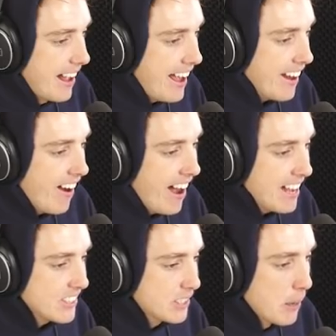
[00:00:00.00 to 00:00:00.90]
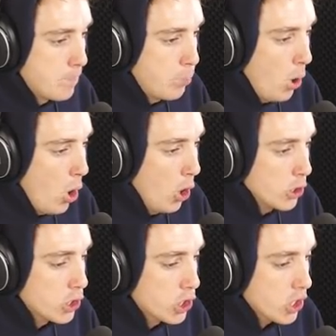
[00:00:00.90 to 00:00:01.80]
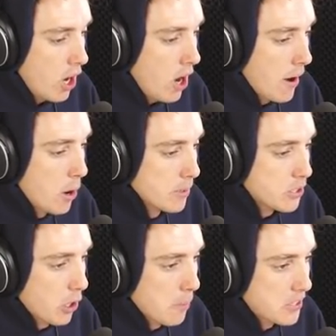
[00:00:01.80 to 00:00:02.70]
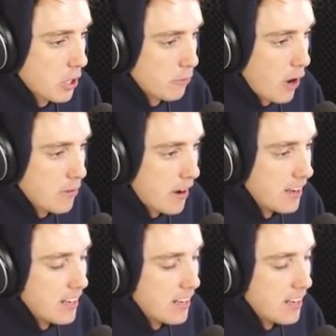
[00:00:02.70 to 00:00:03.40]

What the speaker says: Hey guys, bush! Oh, I almost knocked myself over.